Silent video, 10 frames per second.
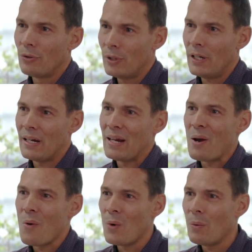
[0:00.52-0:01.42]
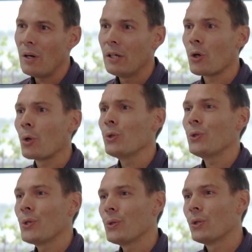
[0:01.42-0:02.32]
Today, we will
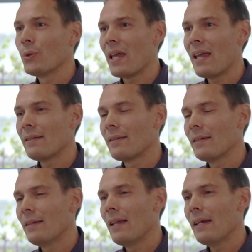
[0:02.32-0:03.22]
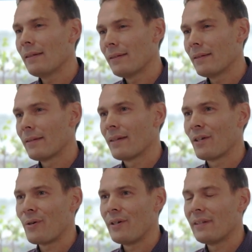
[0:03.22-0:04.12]
introduce you to S T's latest
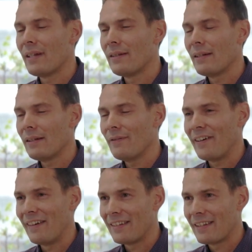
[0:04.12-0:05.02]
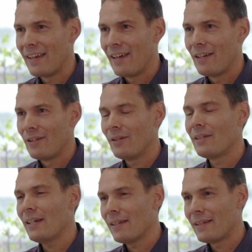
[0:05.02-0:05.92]
current sensing device, the
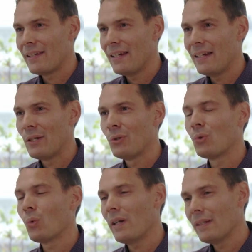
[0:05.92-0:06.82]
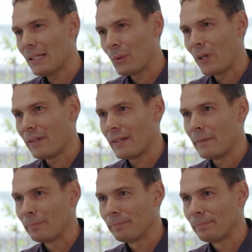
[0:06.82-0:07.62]
T S C twenty twenty.